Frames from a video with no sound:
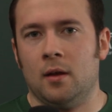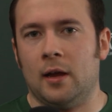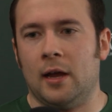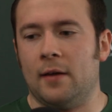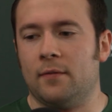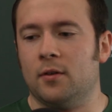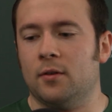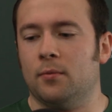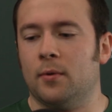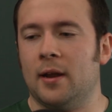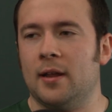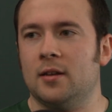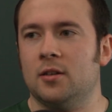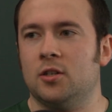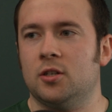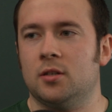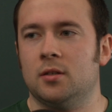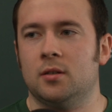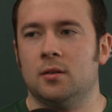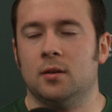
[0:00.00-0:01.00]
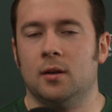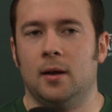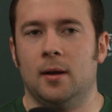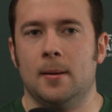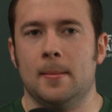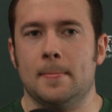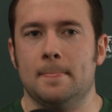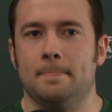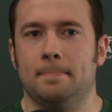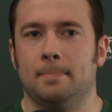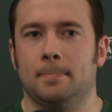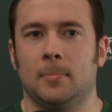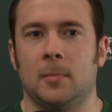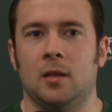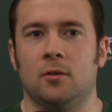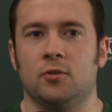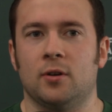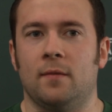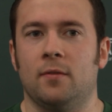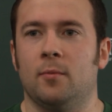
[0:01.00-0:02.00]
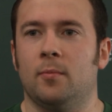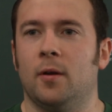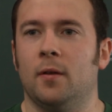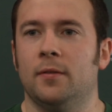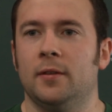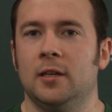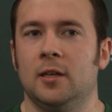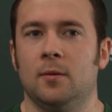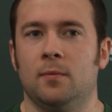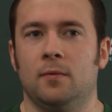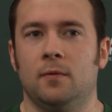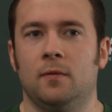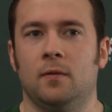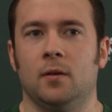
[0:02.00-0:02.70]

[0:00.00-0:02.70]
I have good range. Um, can drive the ball deep.